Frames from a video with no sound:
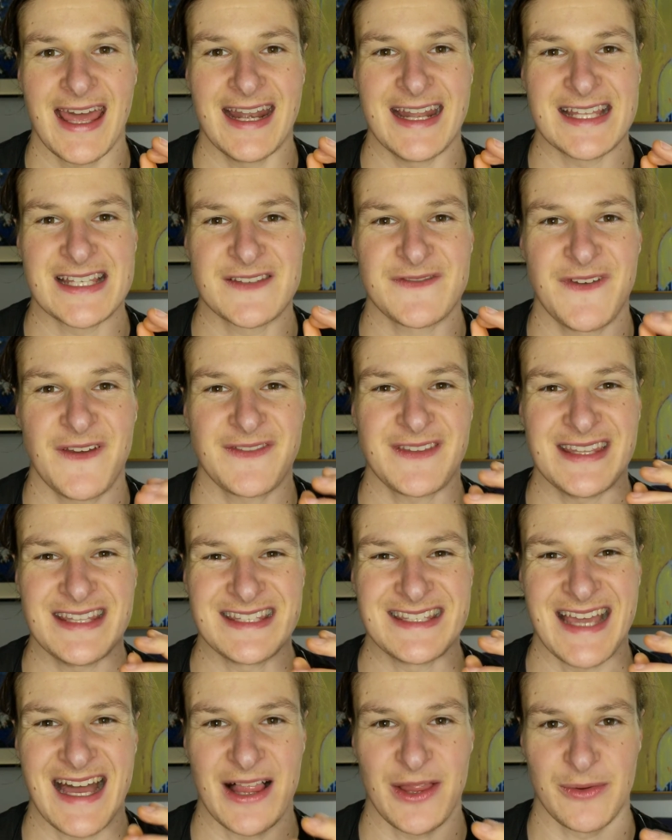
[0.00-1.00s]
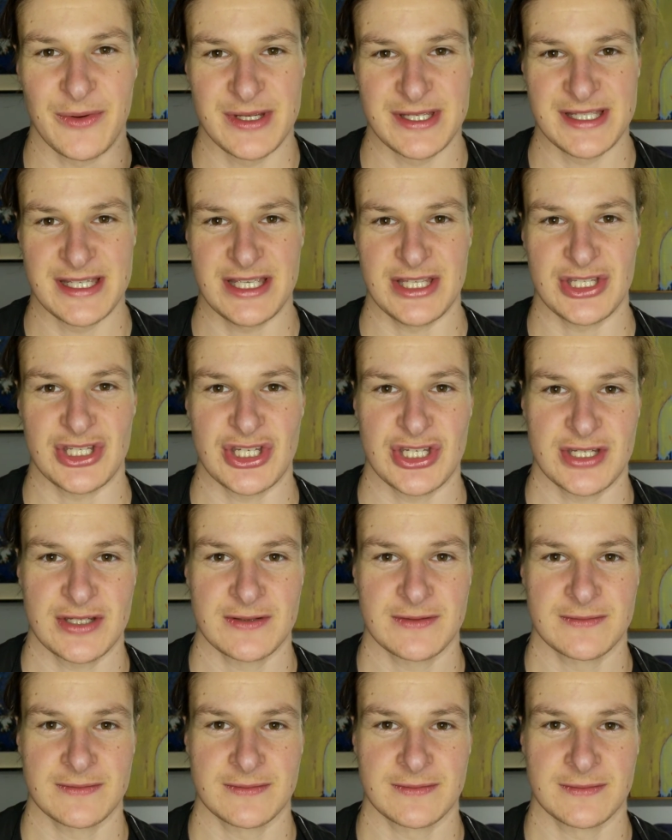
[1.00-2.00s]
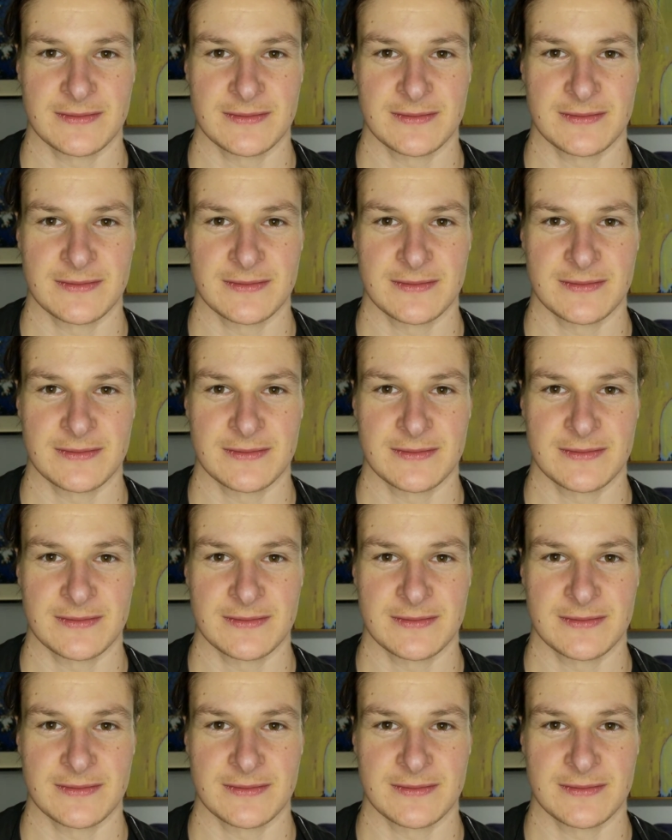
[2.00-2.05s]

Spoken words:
And it's 15 calories each.